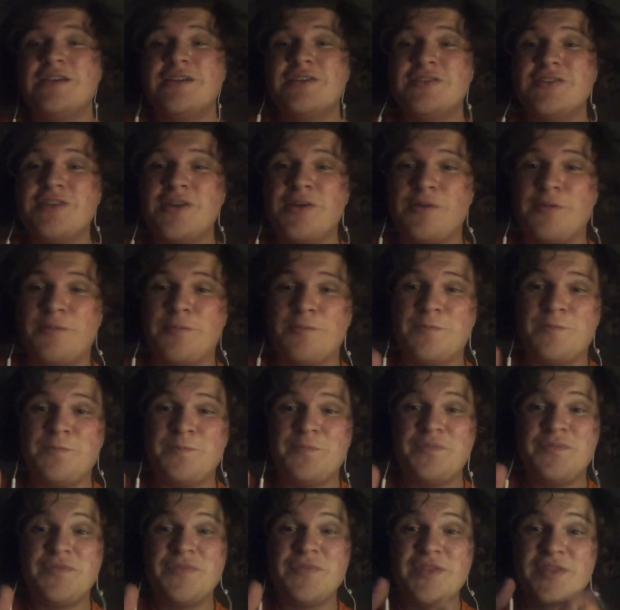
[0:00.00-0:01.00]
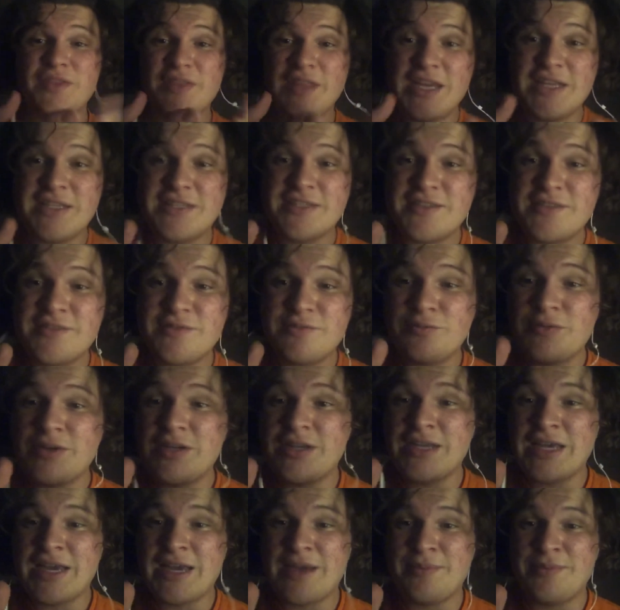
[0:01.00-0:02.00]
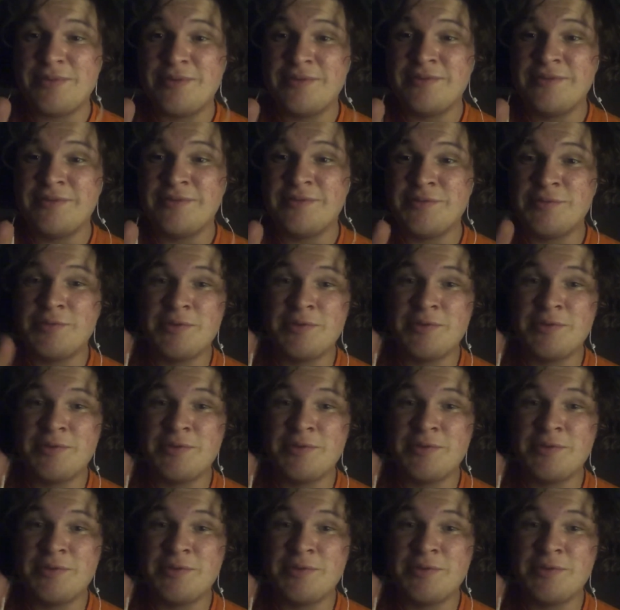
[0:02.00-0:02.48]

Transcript: So, that's what happened